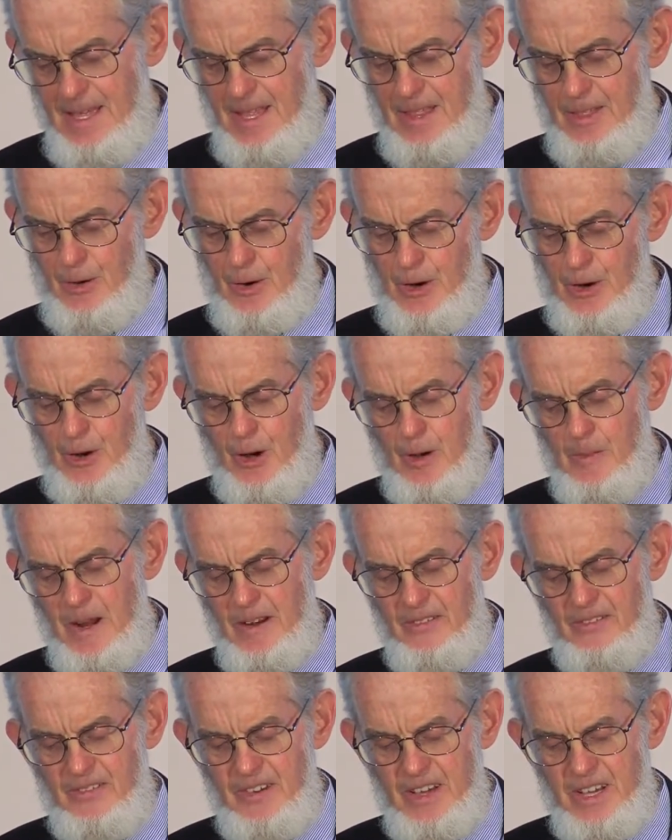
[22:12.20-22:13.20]
There are
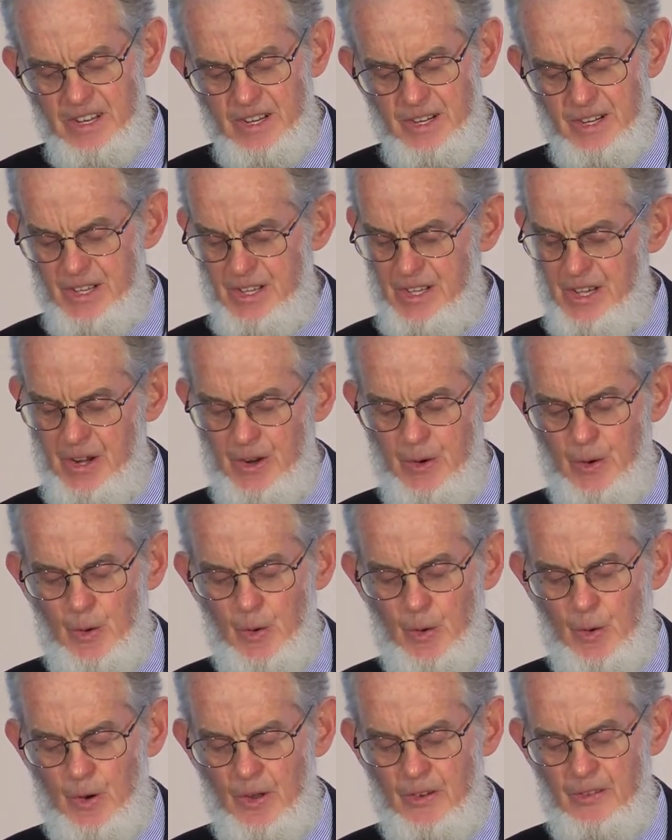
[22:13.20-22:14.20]
common features in
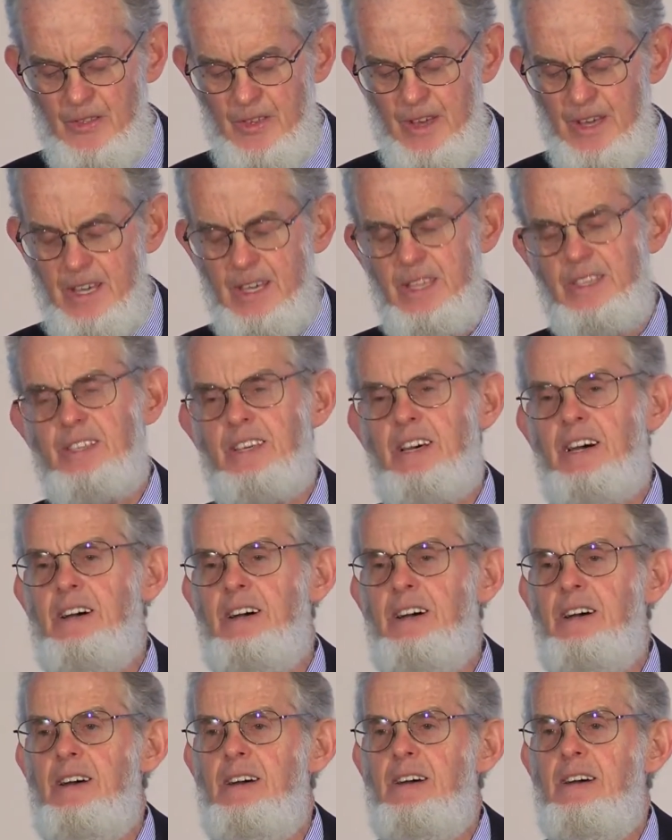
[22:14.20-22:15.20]
all of these uh,
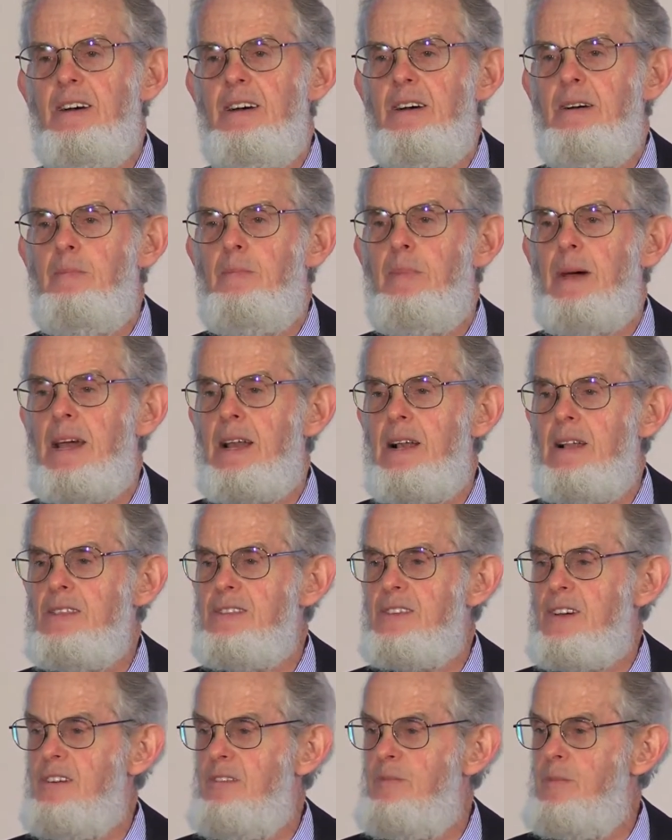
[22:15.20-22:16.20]

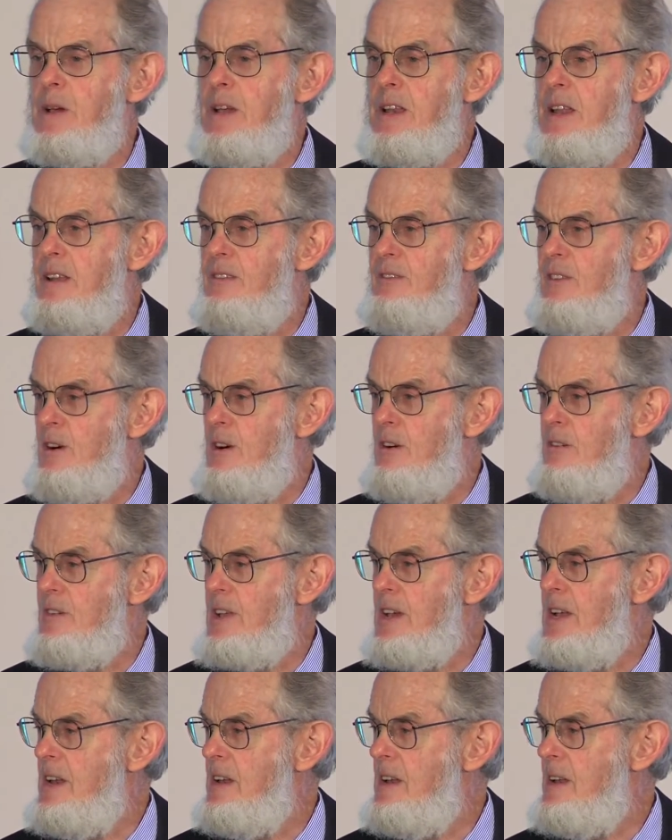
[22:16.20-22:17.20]
battles I've been involved
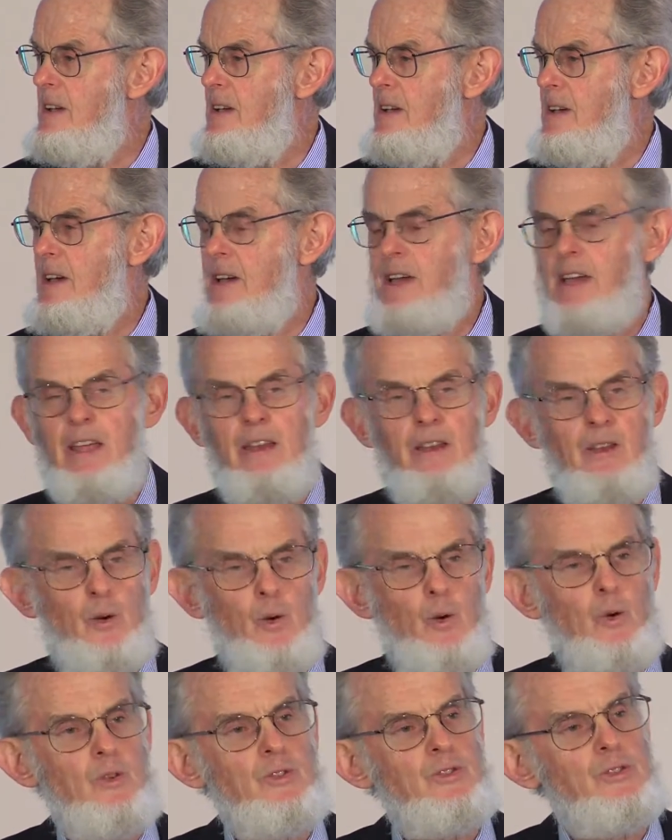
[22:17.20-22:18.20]
in, in
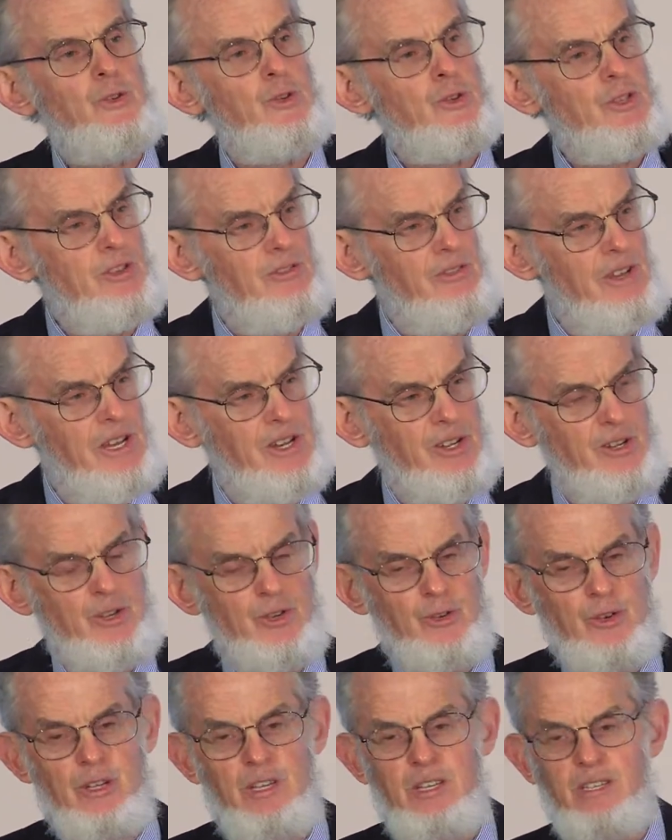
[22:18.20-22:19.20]
all sorts of
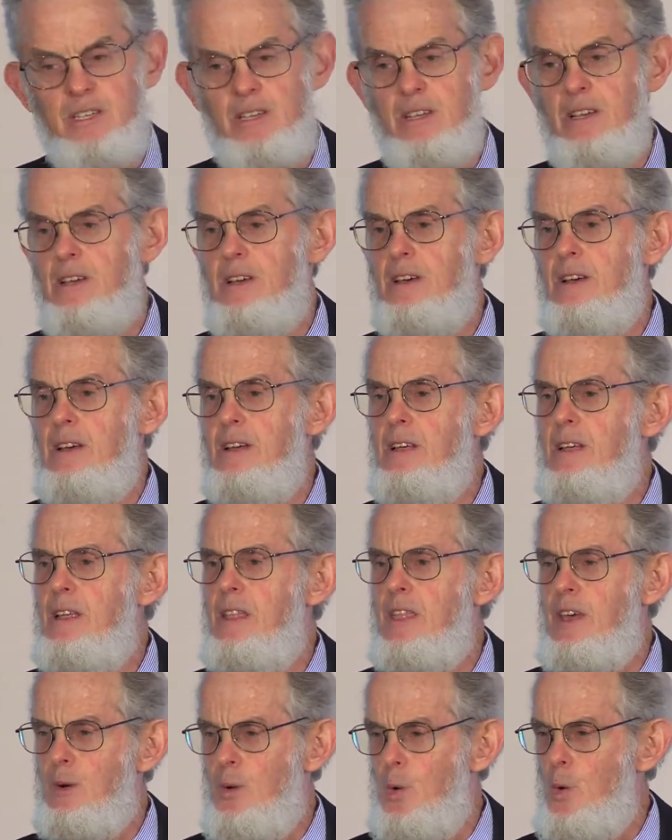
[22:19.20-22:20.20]
industries.
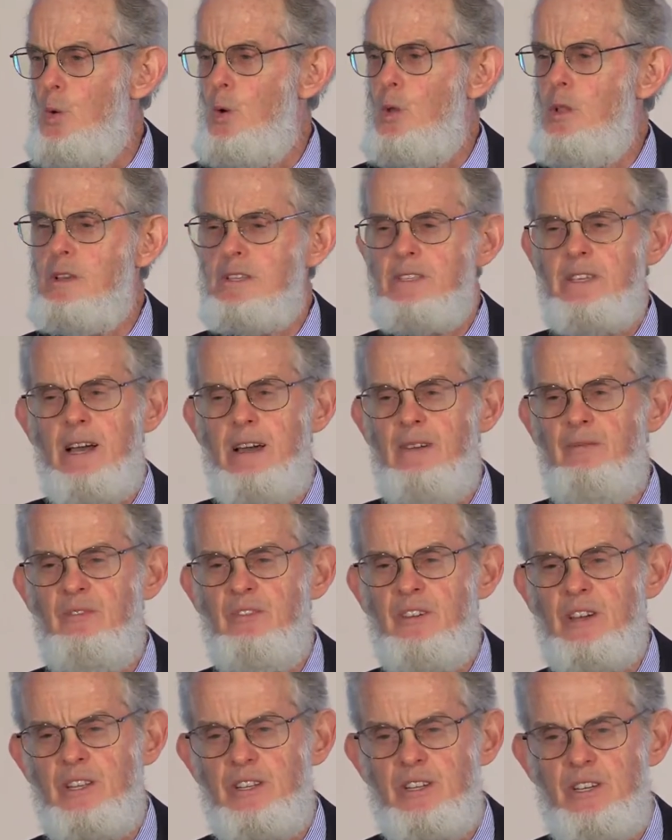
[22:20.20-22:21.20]
They're all the same
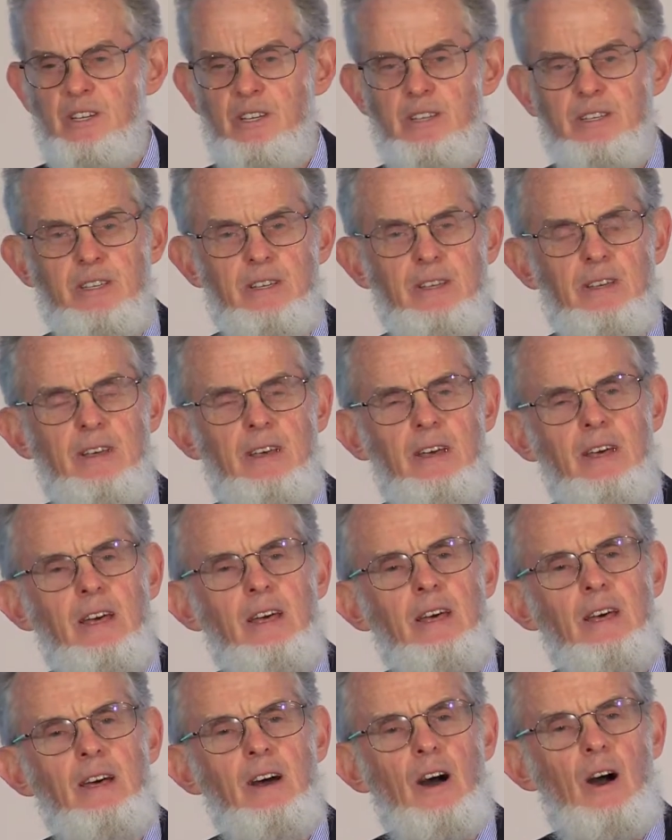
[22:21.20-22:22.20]
features.
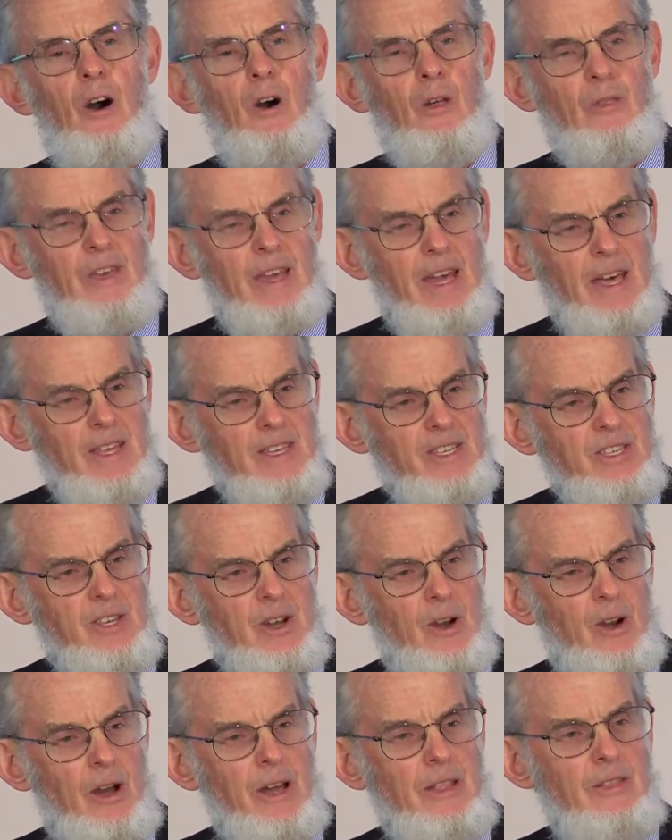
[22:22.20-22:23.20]
On the other
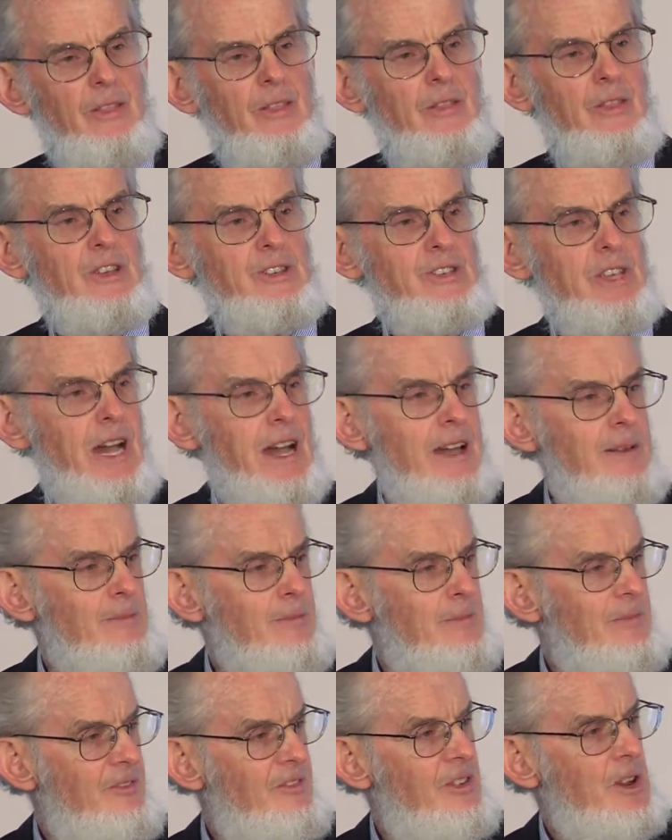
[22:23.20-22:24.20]
side, the
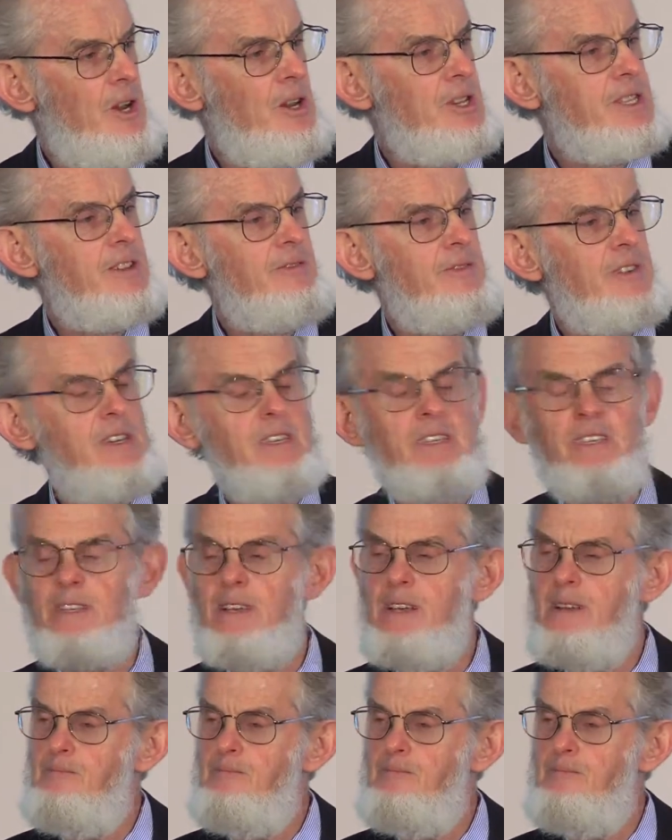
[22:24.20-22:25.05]
same philosophies.